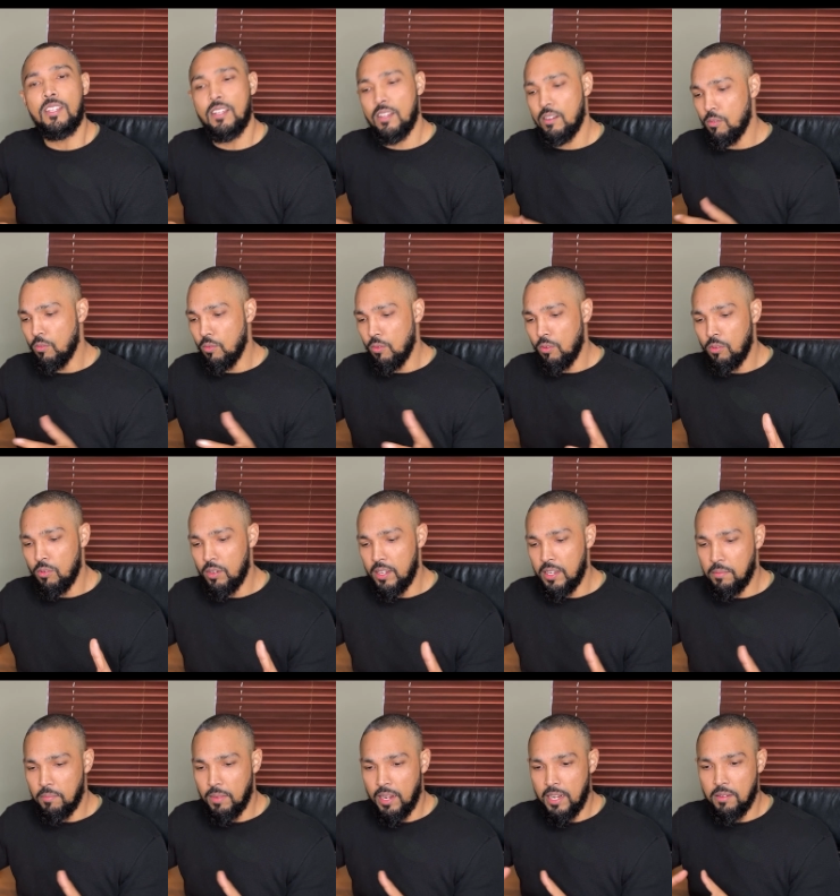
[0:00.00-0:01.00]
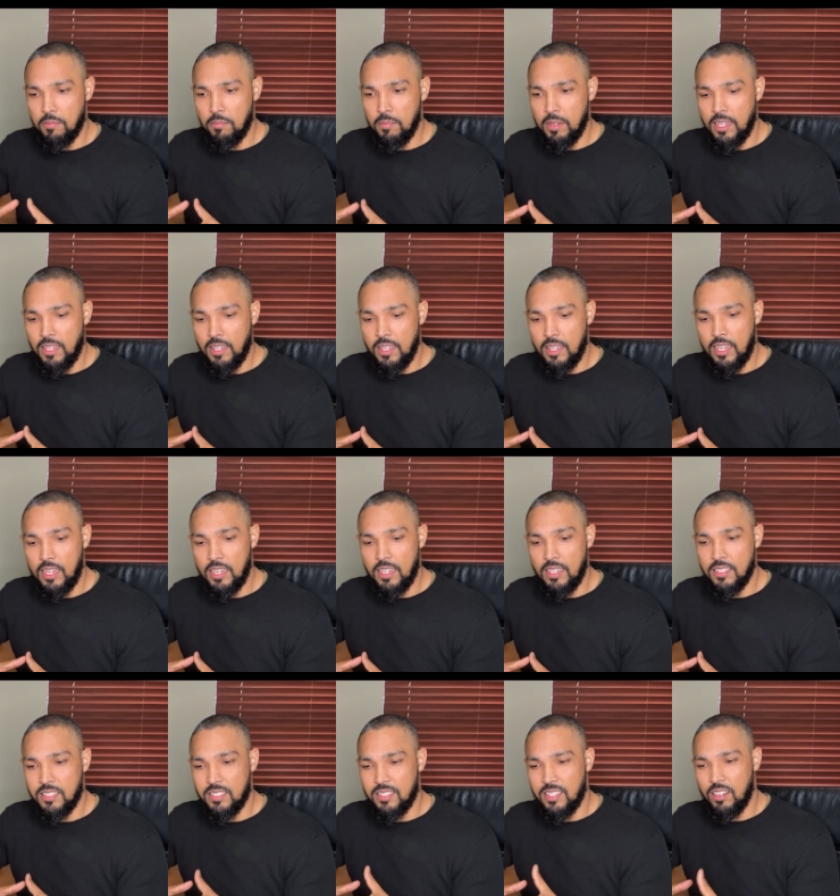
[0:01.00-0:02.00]
Or it might mean that
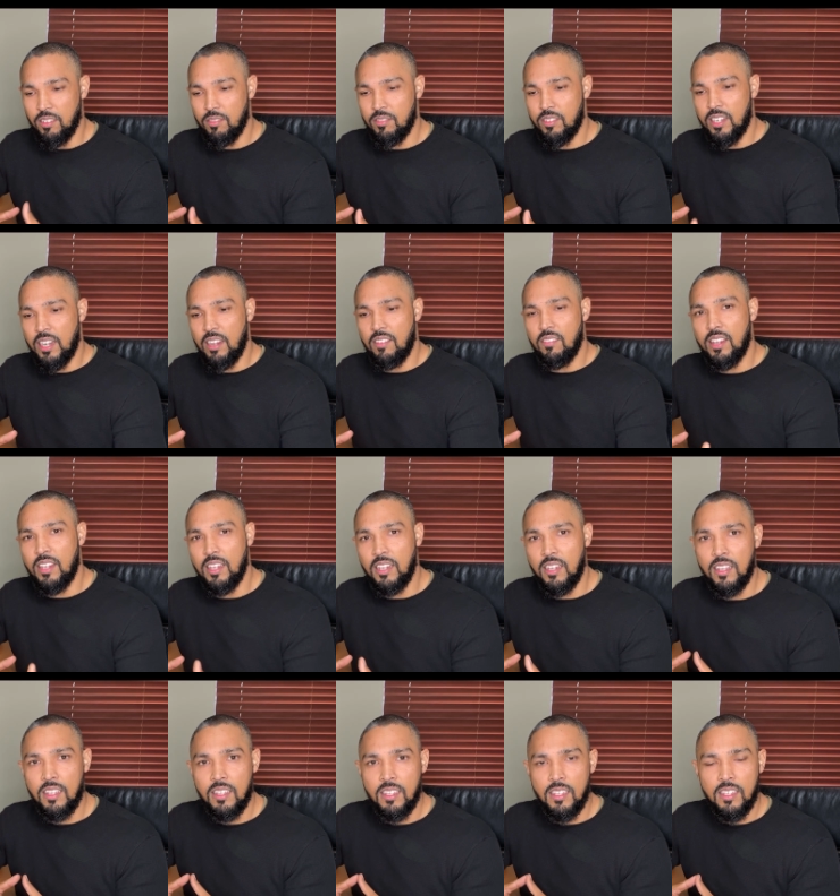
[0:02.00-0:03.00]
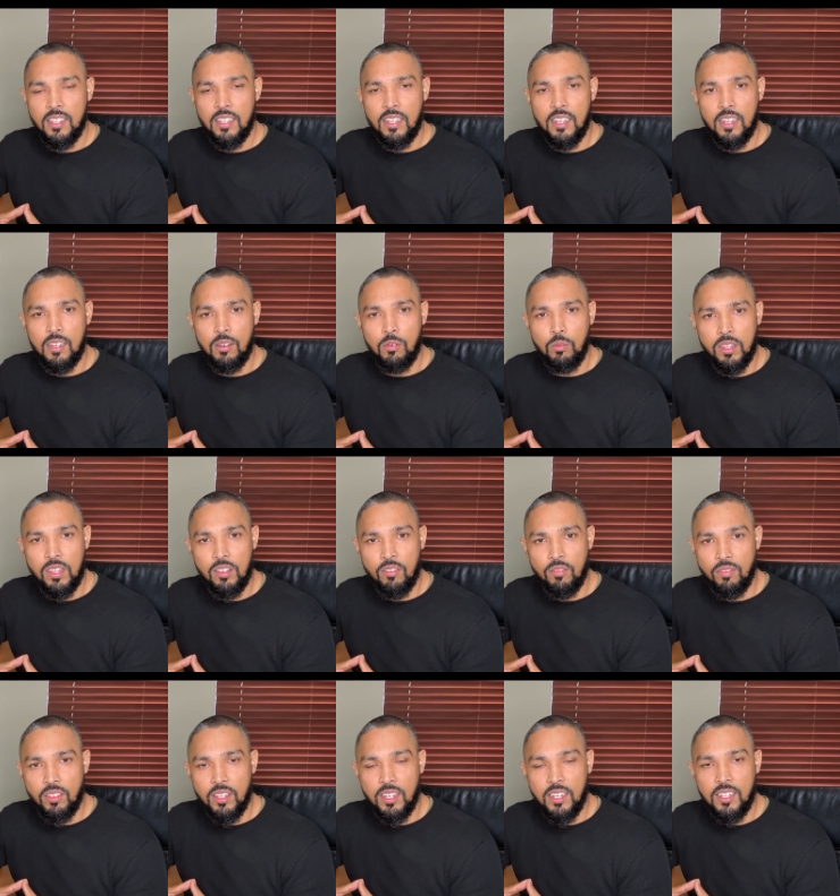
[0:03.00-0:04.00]
instead of traveling uh, with your
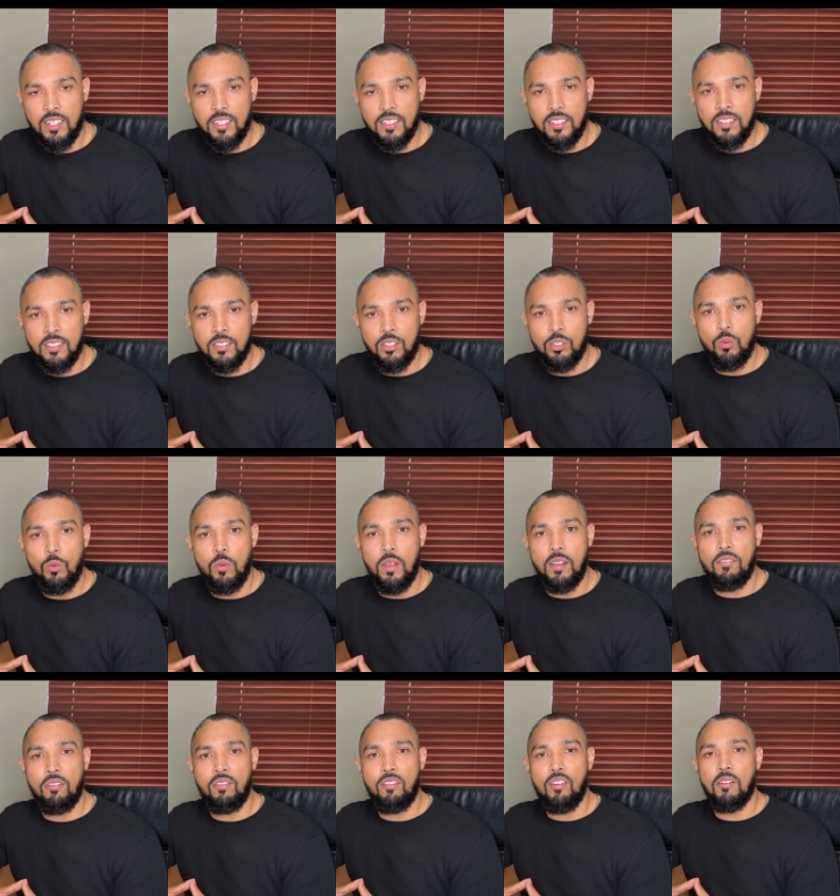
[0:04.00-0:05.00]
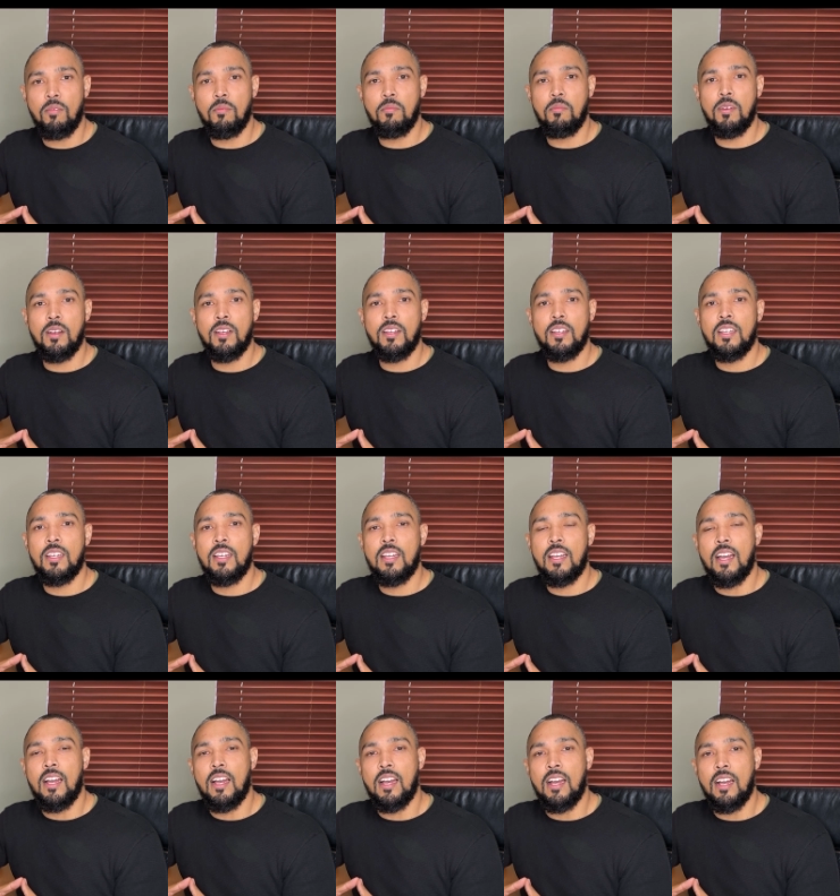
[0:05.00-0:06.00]
vehicle to and from
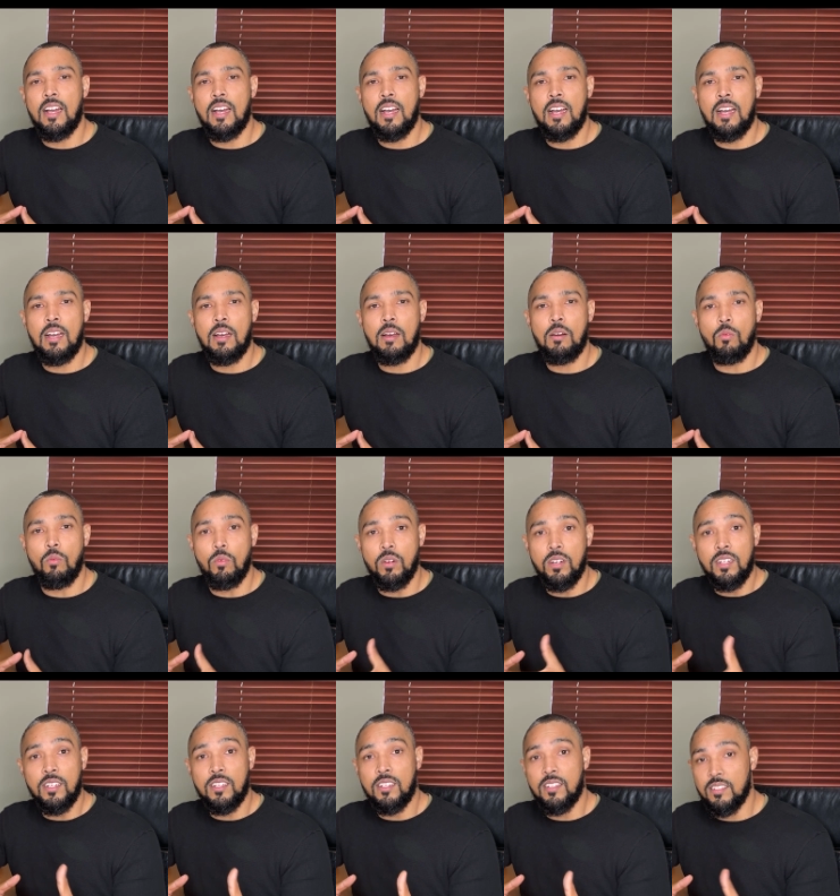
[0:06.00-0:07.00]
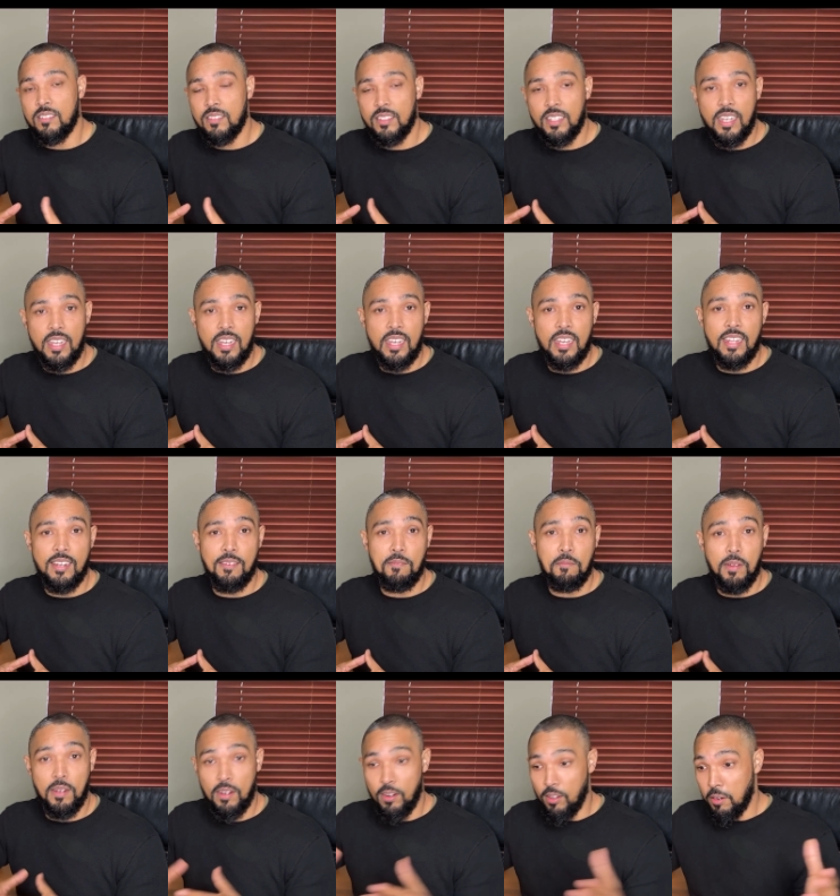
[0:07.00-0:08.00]
uh, work, and
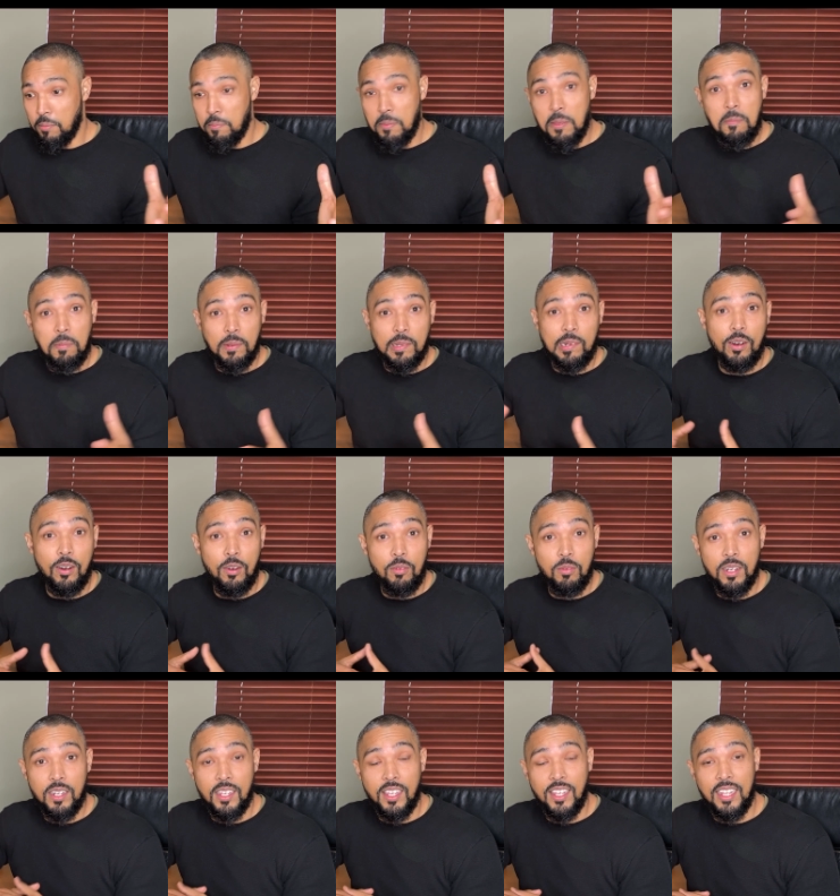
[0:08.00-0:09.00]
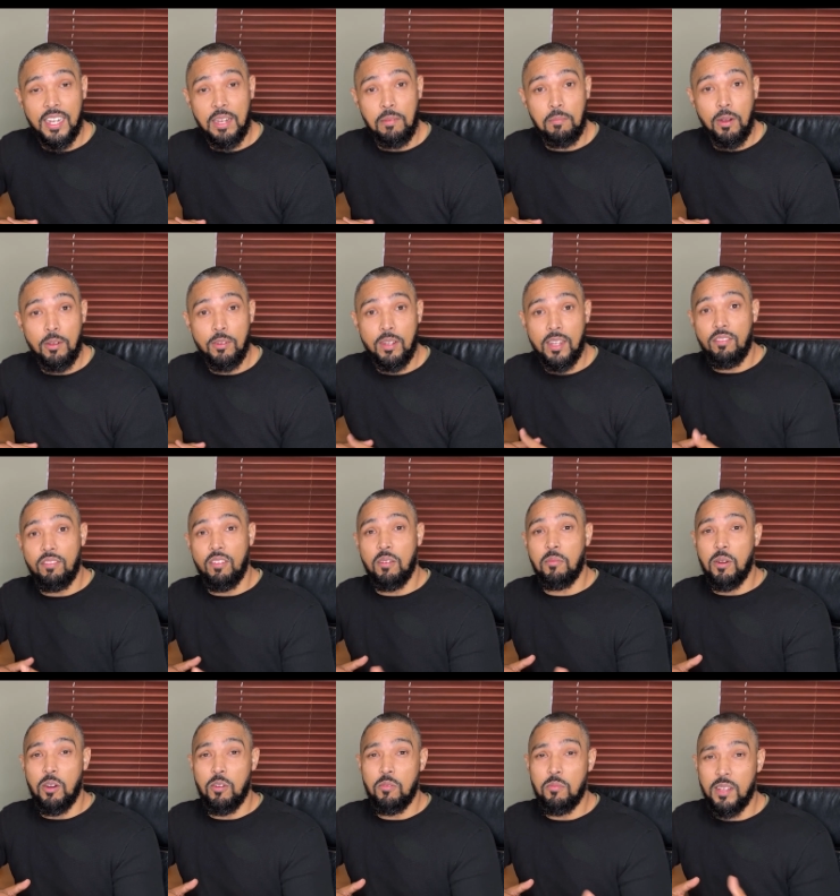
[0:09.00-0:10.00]
a lot of people are working remotely from
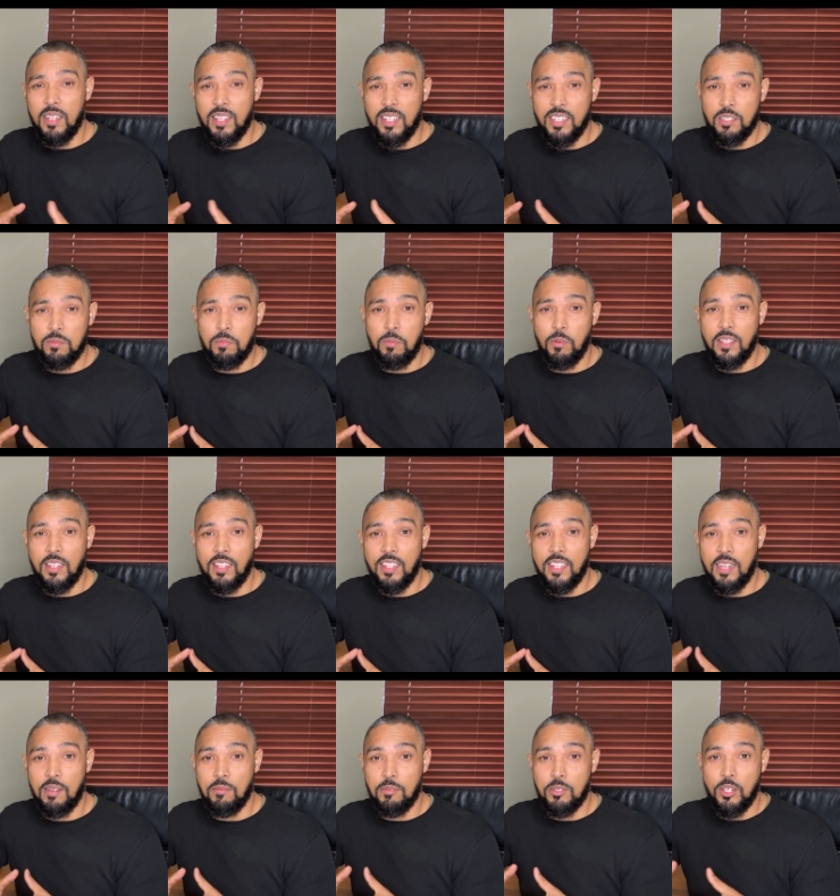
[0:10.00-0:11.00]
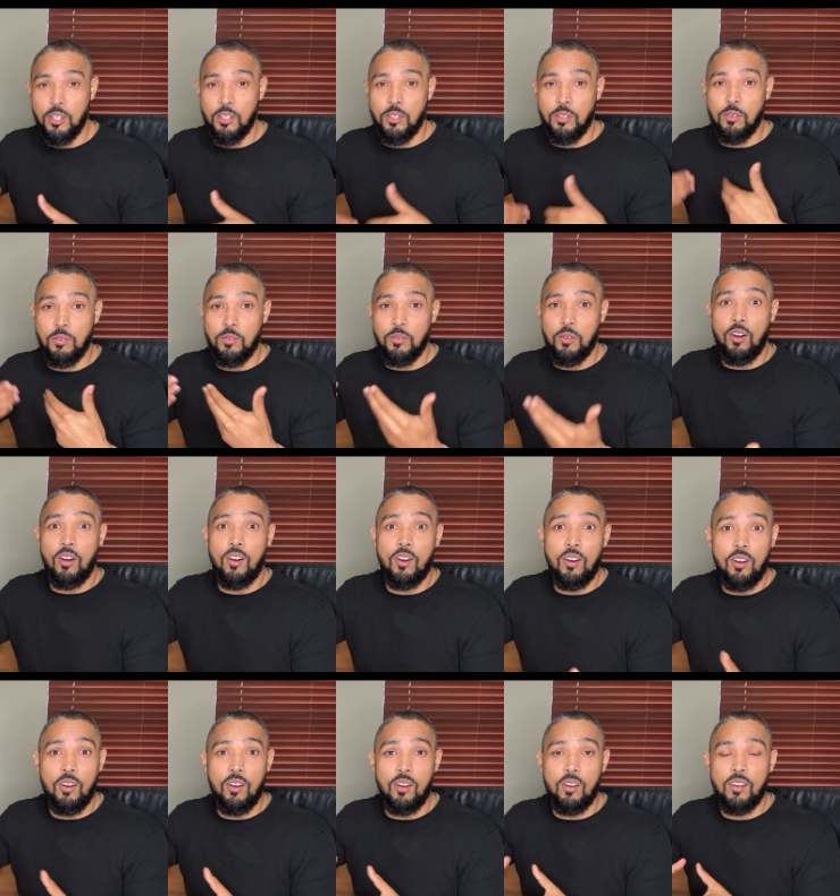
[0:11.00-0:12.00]
home at this point in time, so you
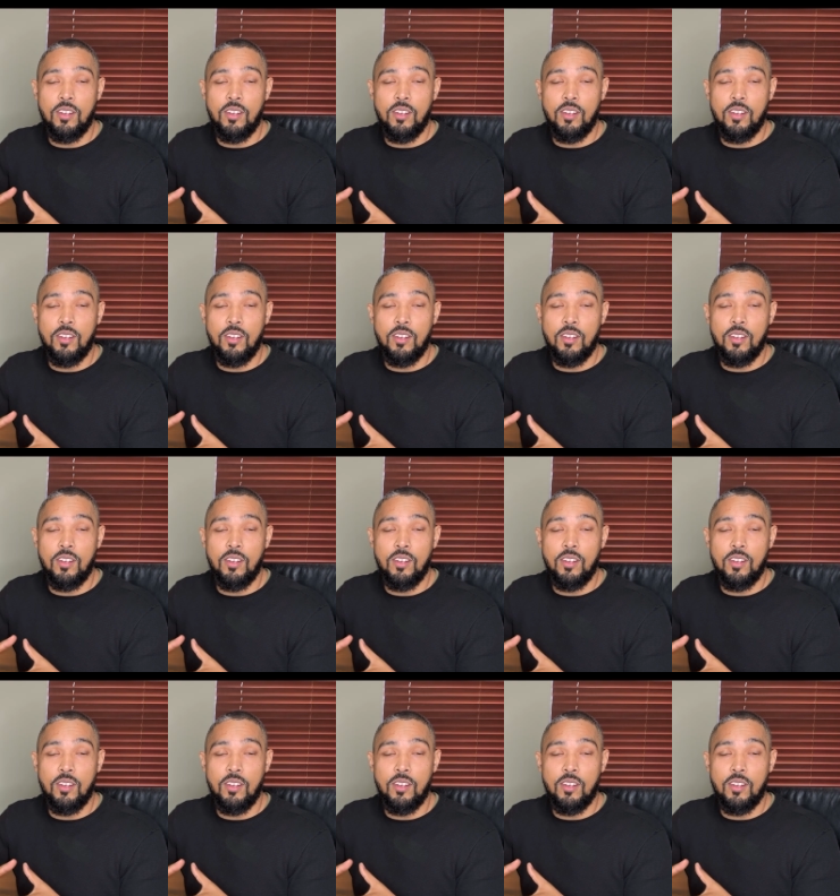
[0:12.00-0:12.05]
are